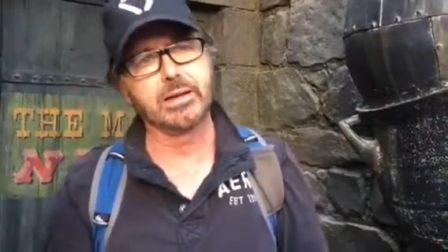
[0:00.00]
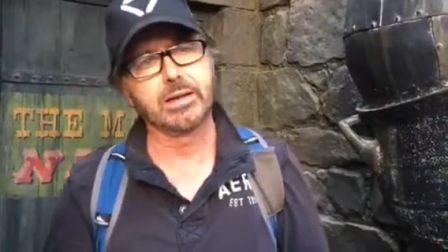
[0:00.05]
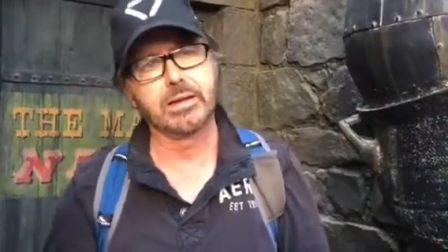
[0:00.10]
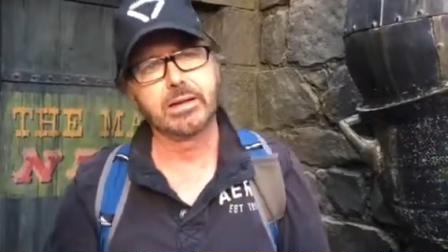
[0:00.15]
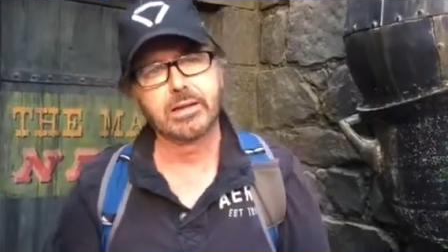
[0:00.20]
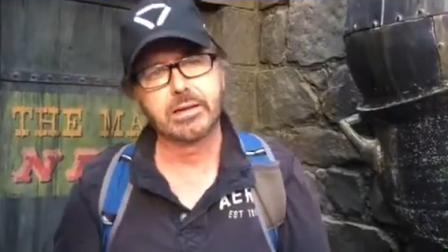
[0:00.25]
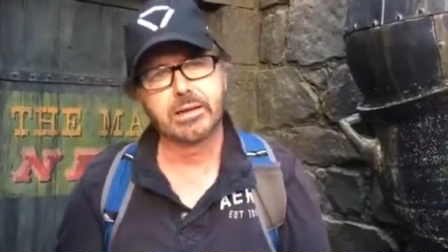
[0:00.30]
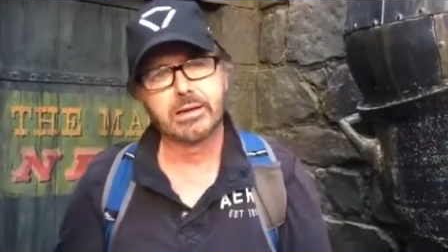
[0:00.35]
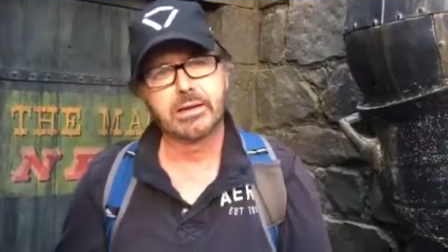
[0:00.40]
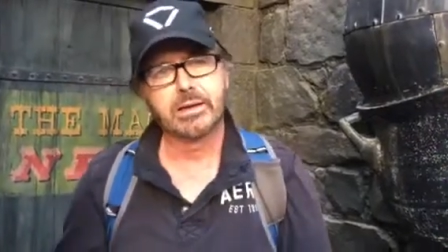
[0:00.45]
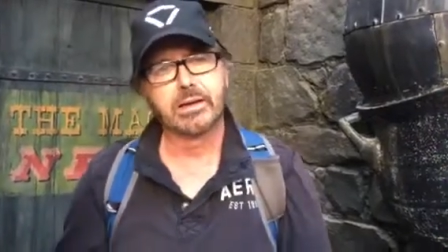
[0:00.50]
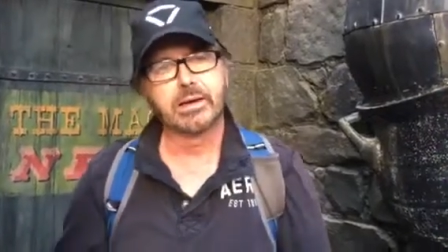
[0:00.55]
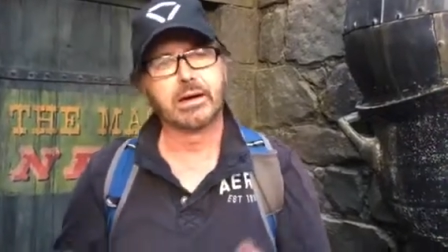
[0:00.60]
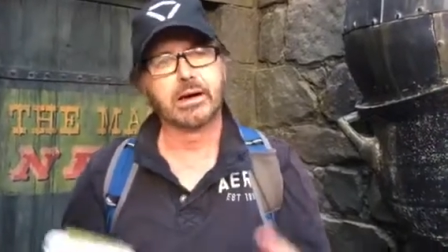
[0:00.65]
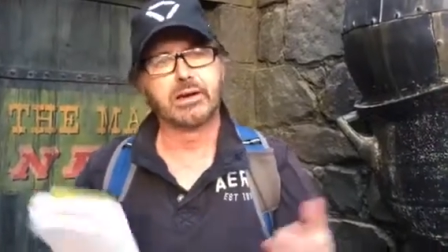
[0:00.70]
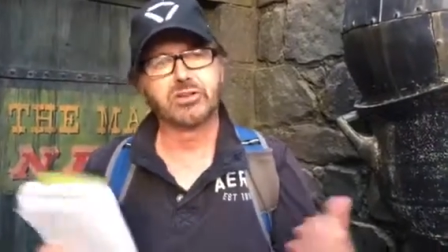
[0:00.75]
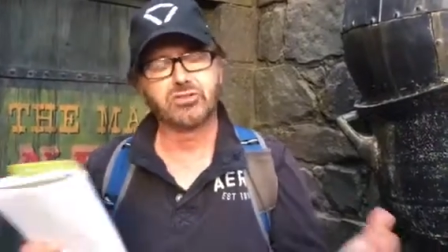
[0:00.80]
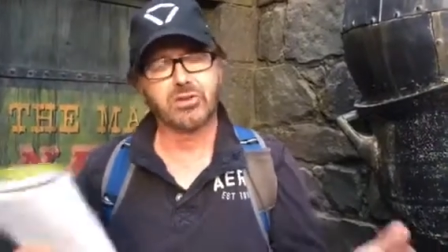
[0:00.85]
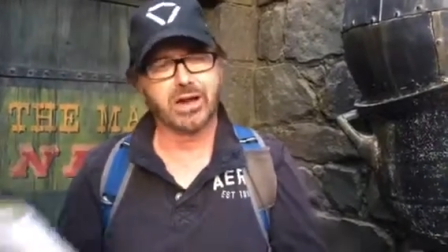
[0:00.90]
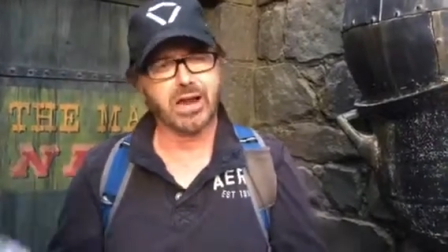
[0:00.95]

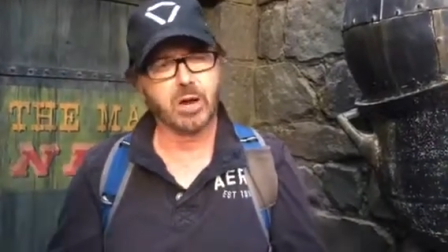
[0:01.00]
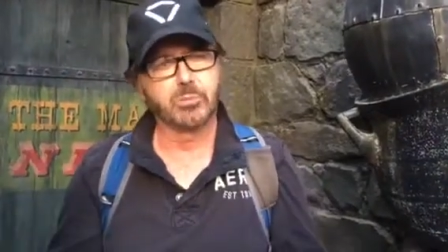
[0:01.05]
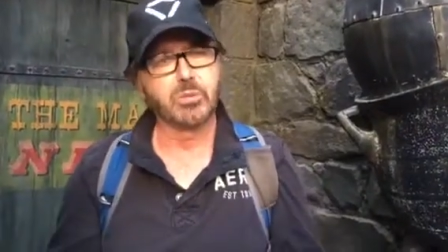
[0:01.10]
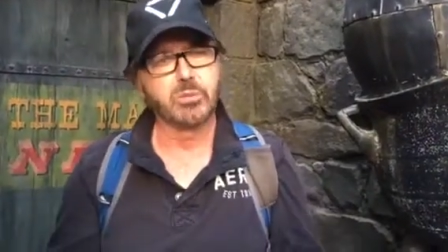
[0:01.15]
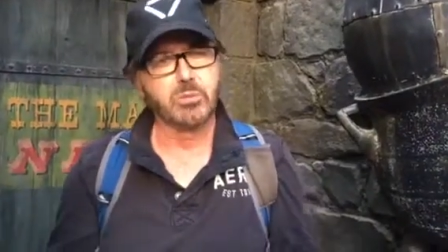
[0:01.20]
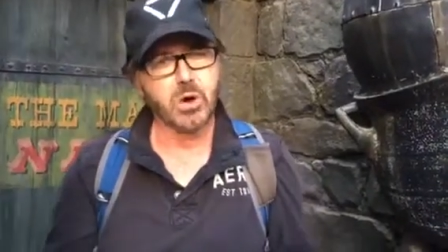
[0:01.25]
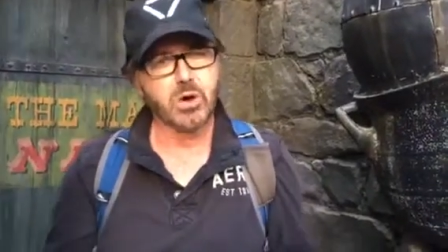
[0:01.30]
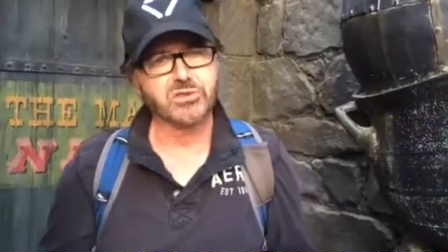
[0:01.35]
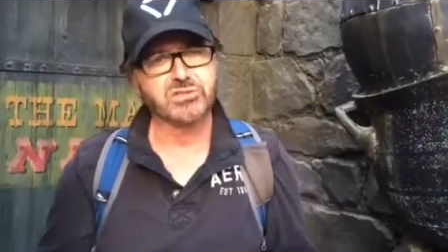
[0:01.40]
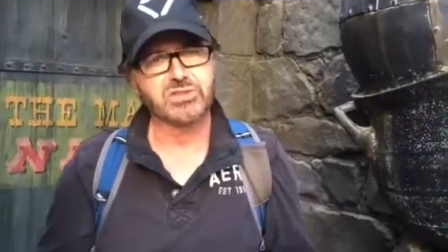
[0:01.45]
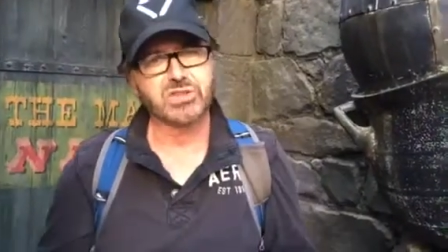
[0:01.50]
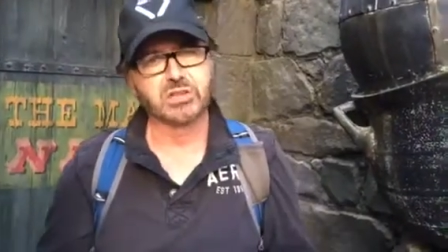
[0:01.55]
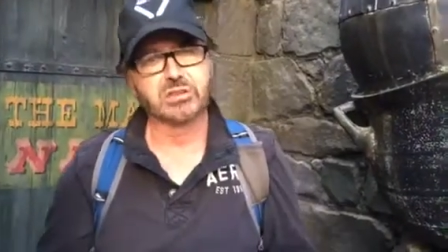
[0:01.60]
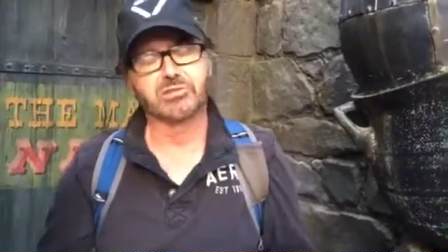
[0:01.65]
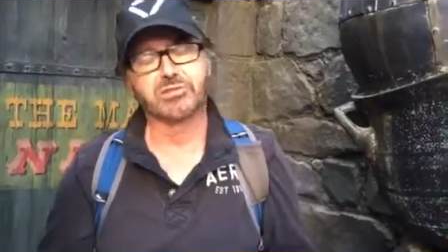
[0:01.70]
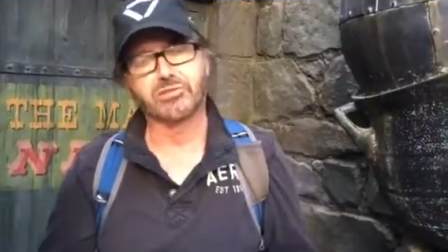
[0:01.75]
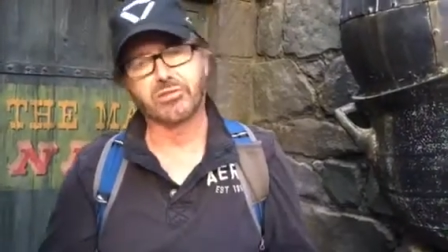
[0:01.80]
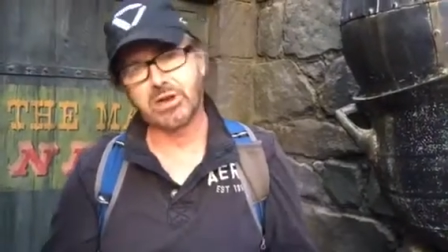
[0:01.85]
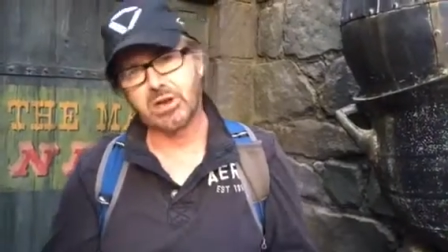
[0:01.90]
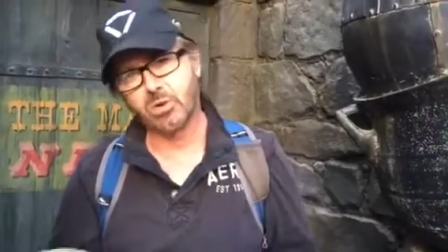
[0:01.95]
uh, trying to help a motorist on
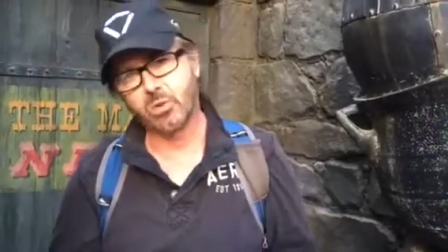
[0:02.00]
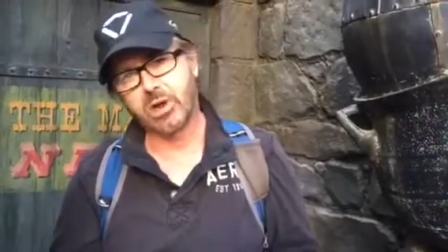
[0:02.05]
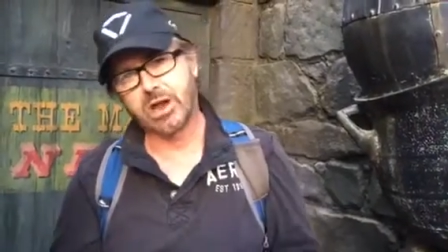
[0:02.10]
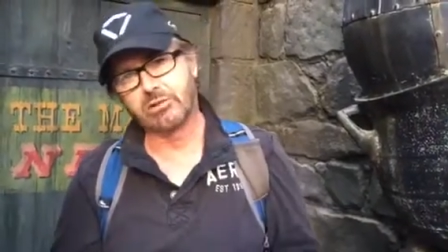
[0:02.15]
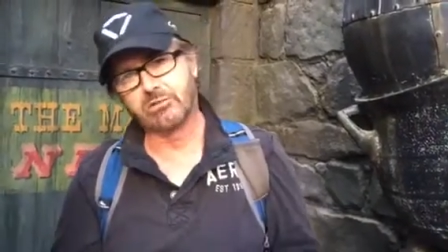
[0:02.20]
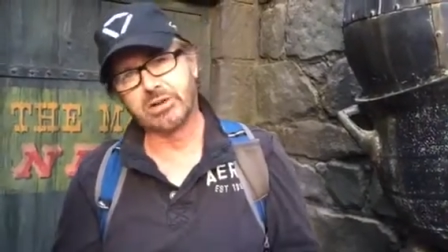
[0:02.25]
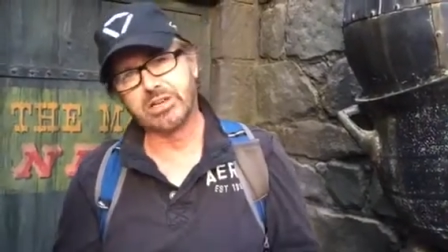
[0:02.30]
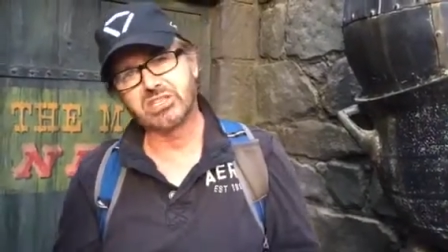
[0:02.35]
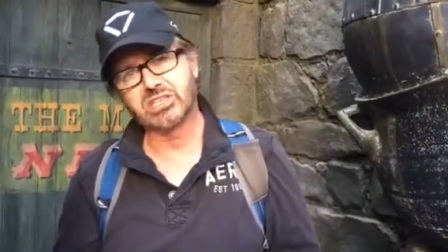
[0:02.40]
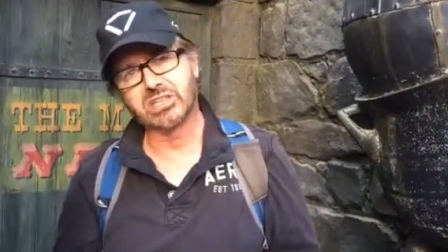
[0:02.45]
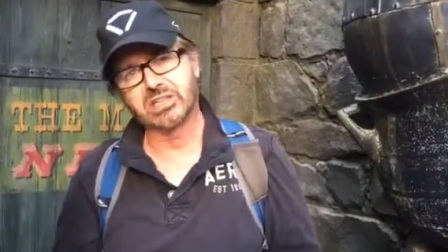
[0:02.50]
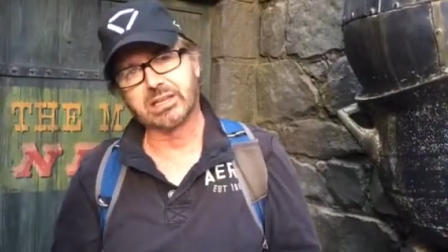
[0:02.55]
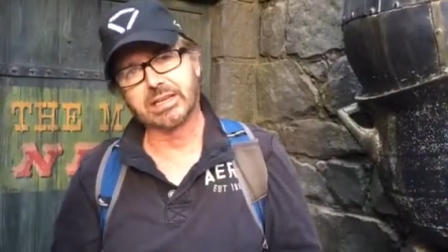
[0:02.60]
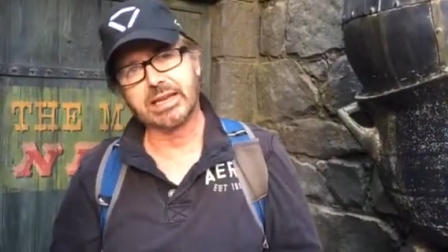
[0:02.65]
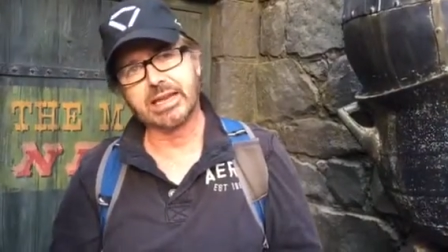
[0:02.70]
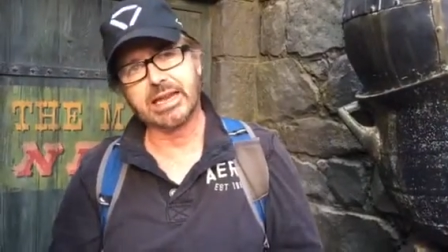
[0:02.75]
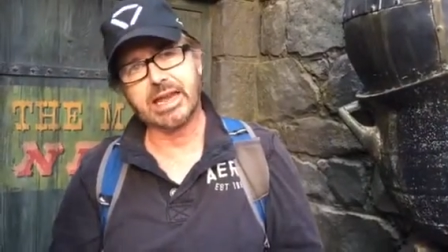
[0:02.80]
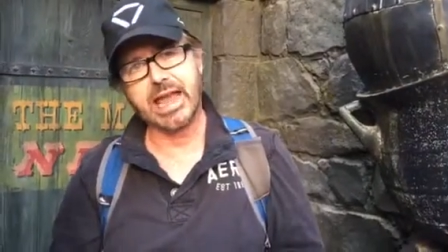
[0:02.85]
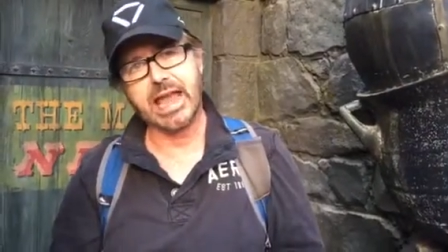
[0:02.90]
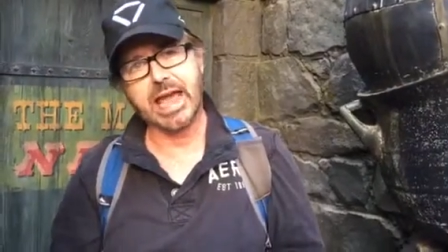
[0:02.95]
the freeway
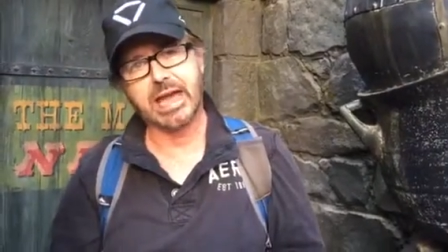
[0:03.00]
recently,